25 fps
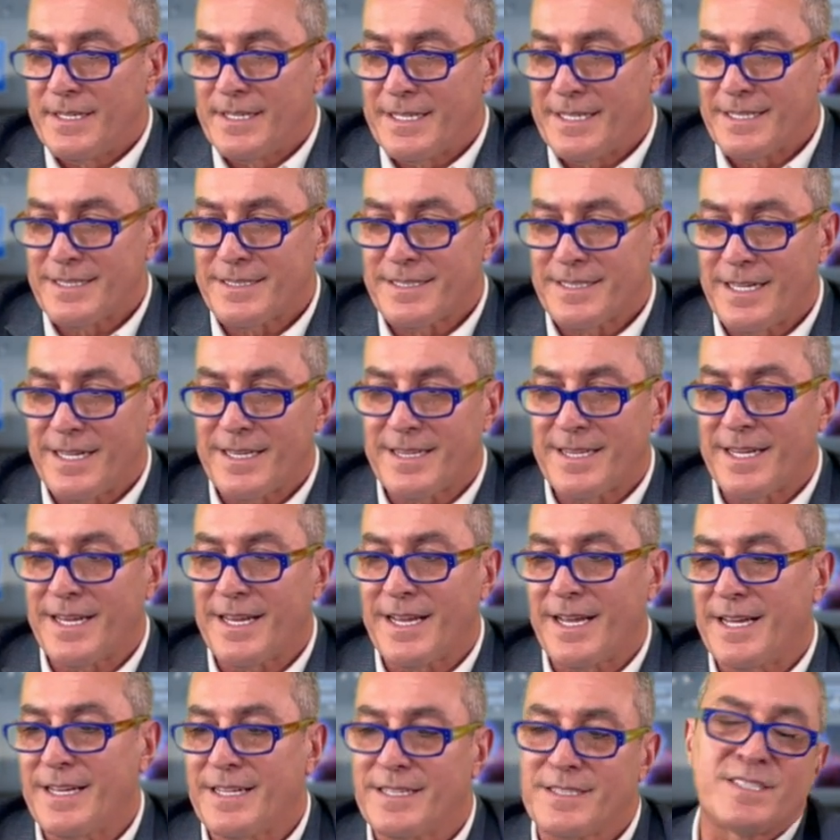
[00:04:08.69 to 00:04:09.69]
it's
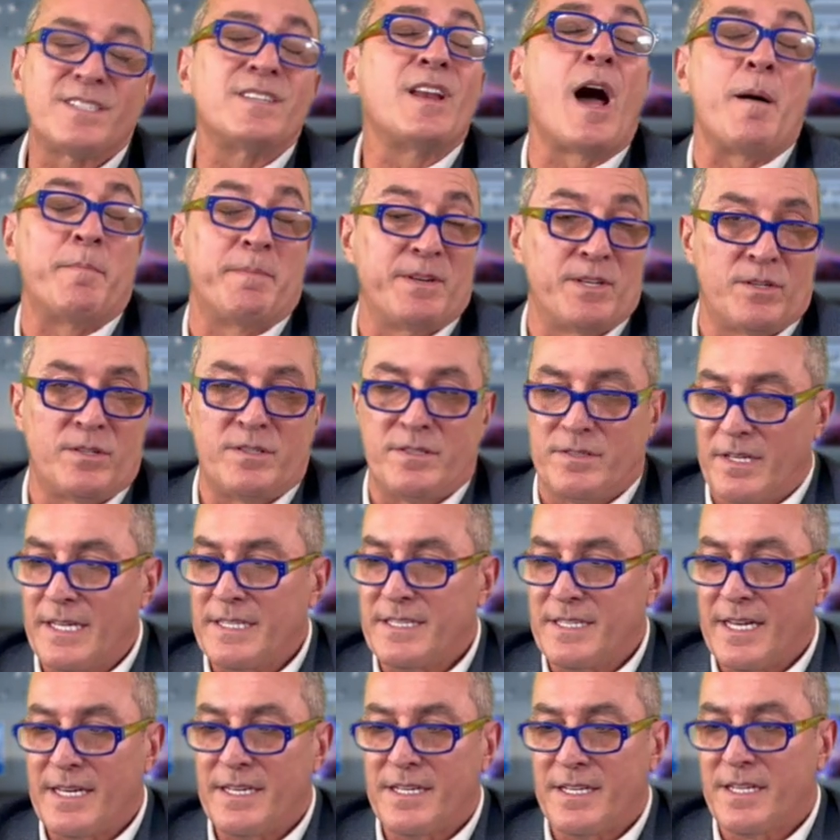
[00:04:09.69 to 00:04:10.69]
nothing. It's nominal
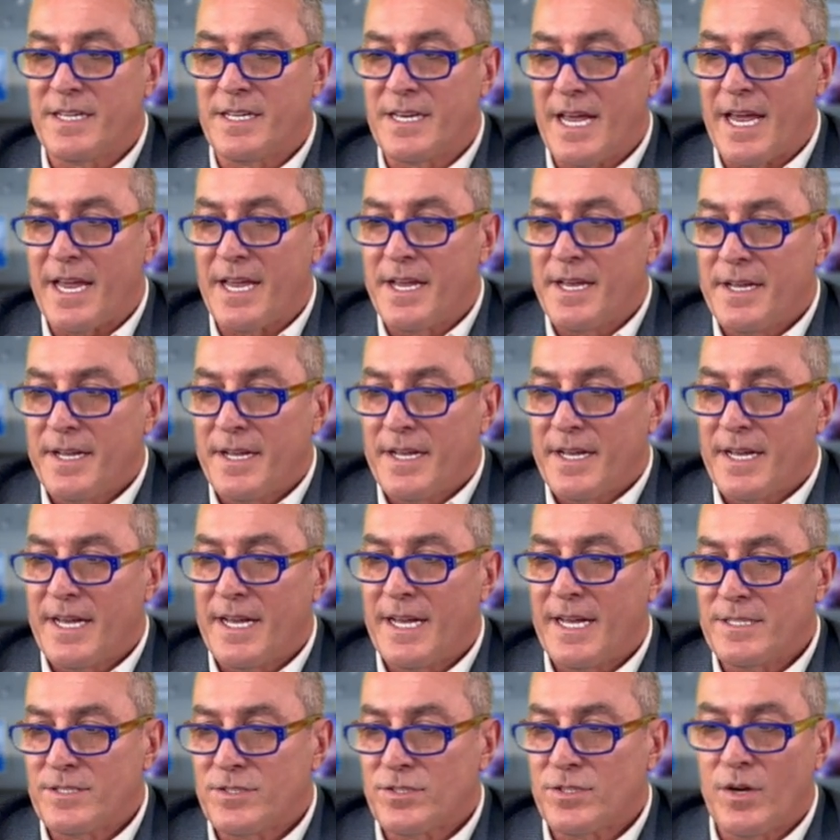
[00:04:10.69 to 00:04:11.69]
at the end of the day,
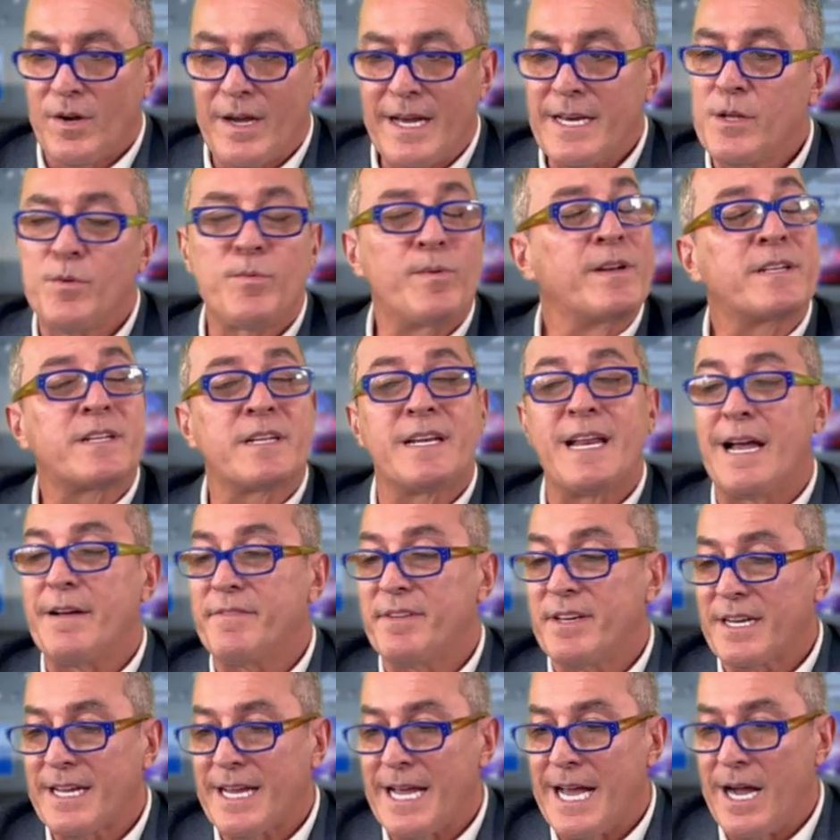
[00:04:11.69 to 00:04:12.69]
and so anyone can have
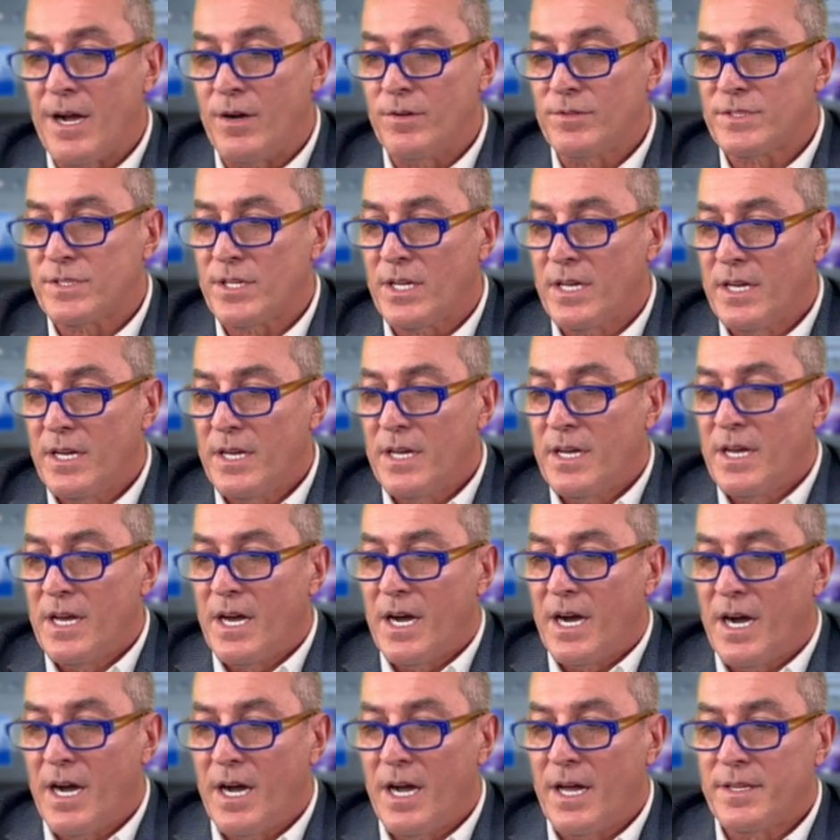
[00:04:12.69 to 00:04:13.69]
an account
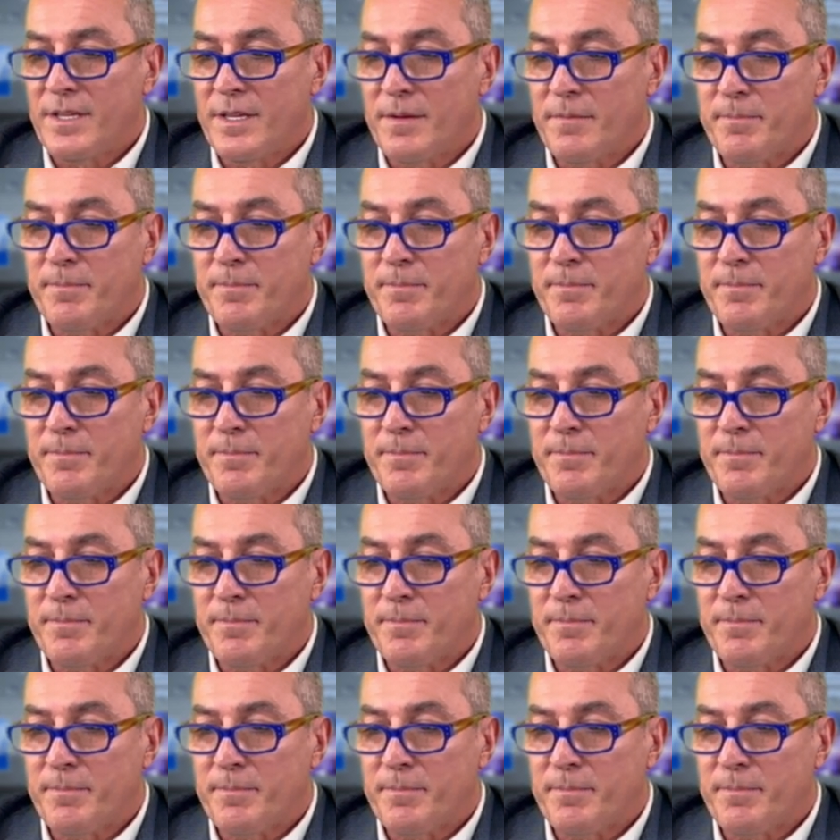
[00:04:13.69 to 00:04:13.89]
on